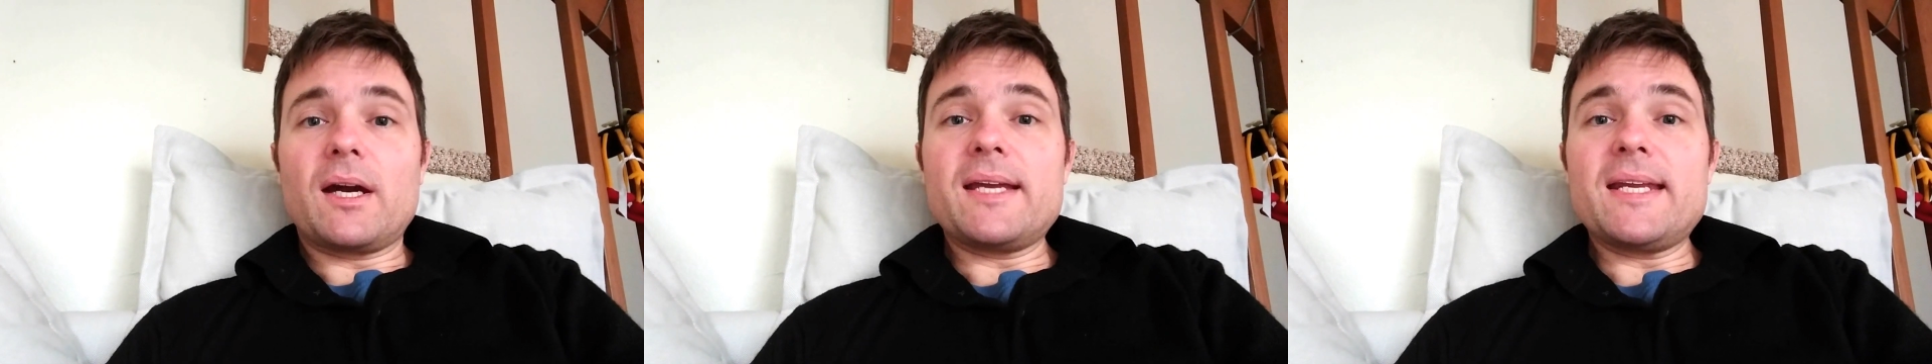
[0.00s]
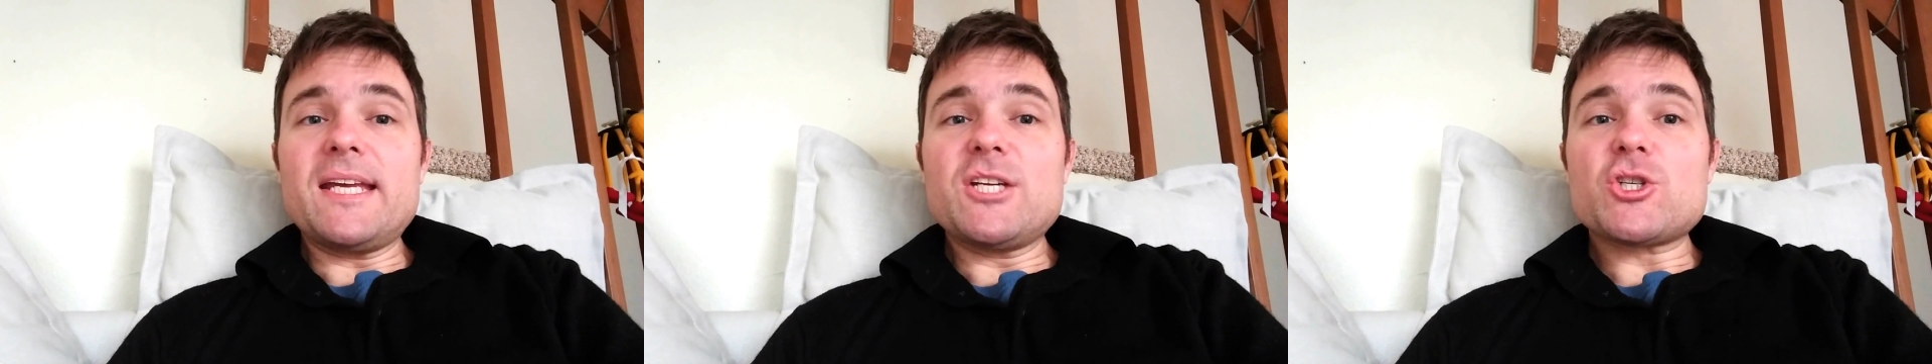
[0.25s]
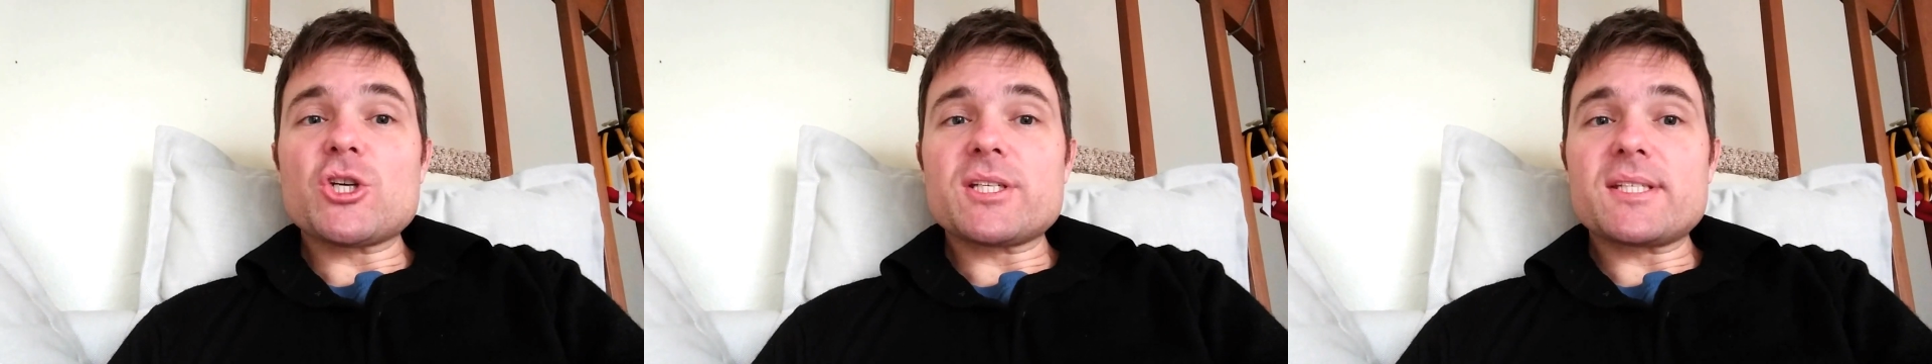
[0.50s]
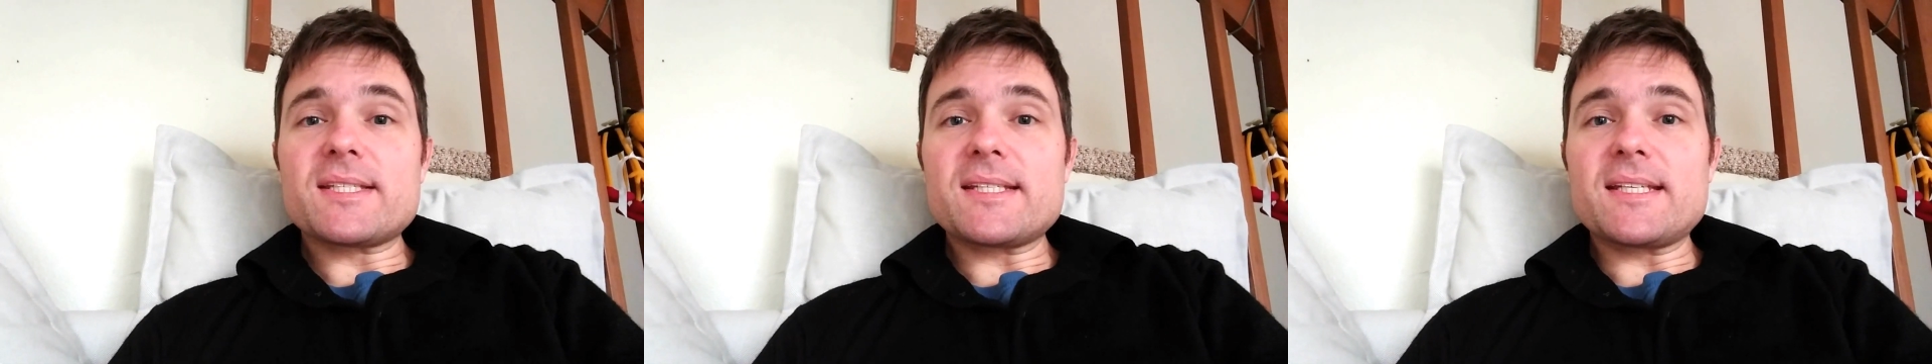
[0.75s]
an
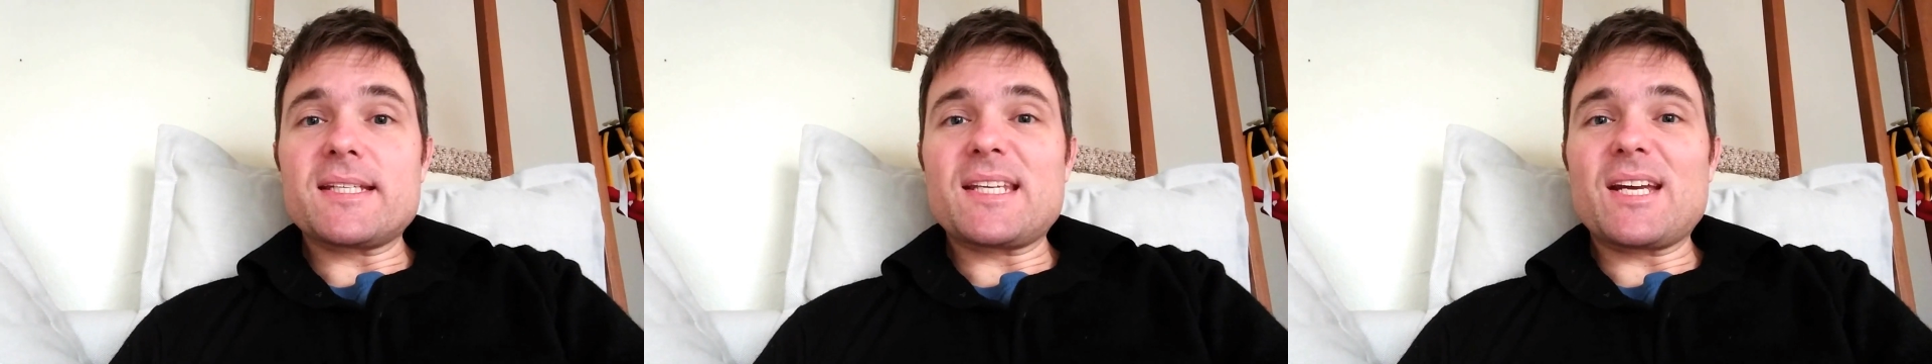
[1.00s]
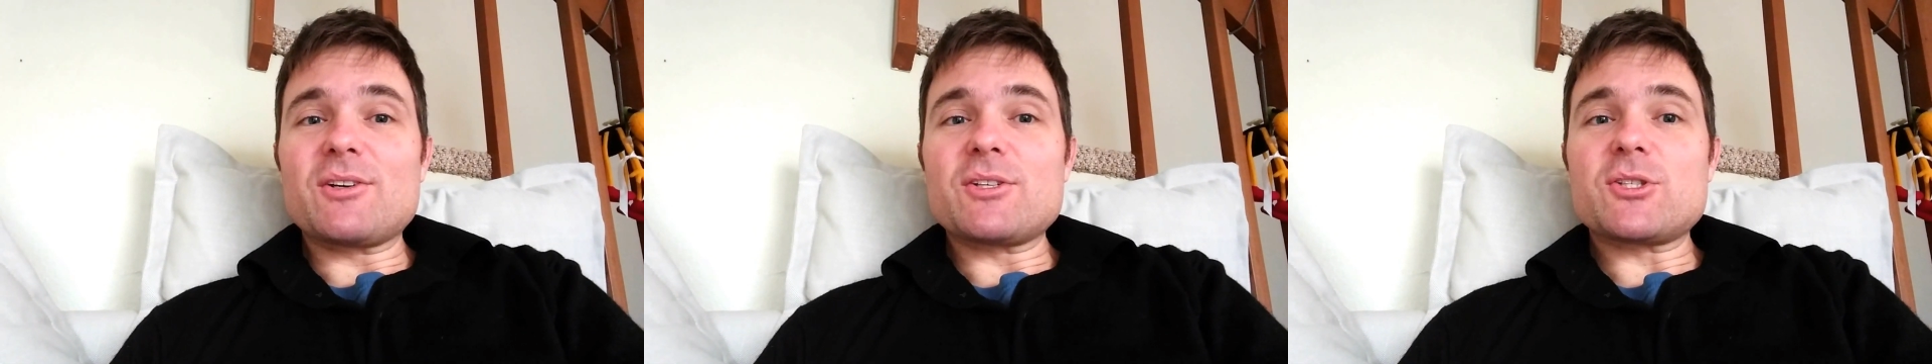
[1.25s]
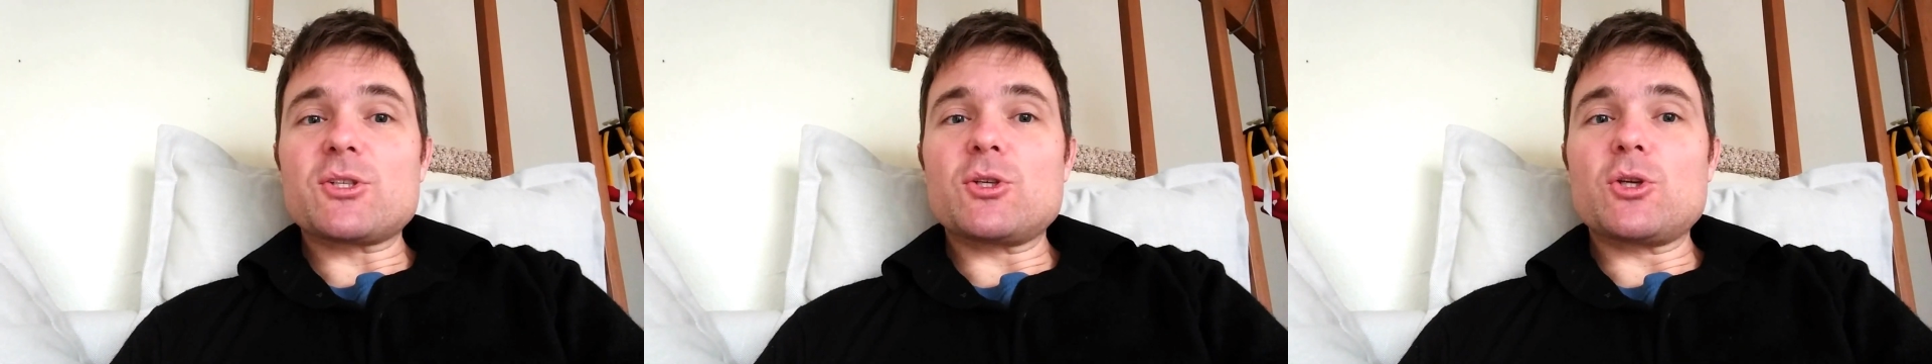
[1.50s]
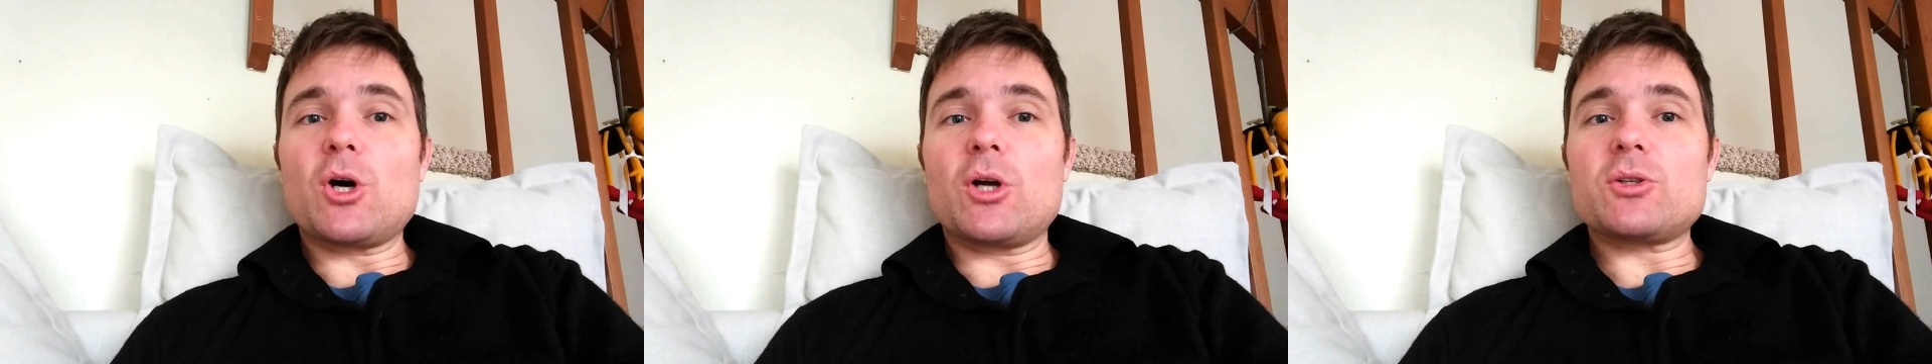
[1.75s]
interest that there is
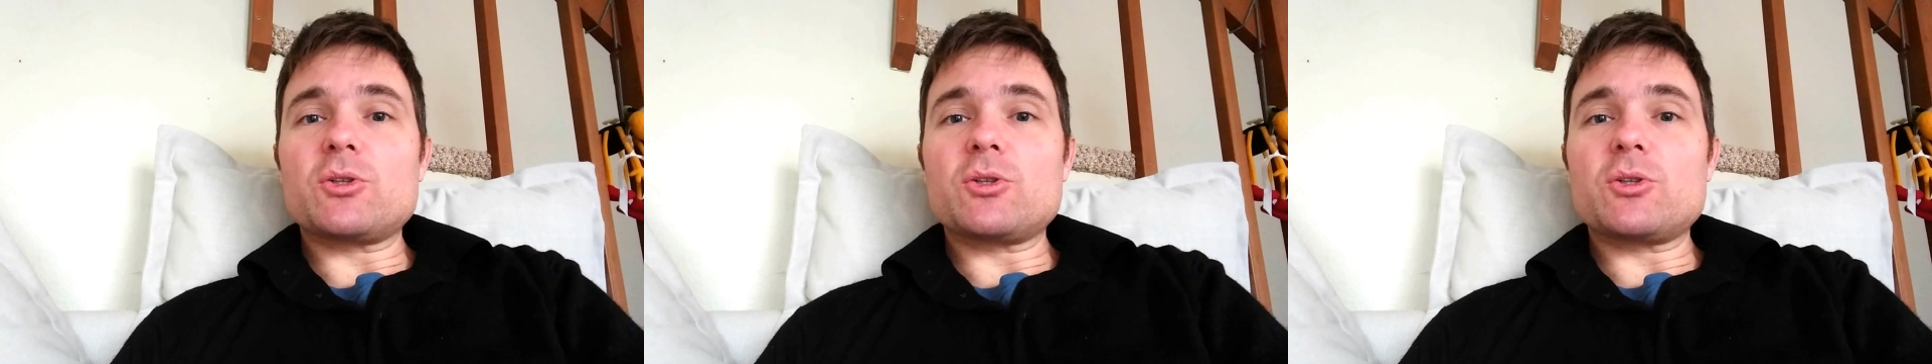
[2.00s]
not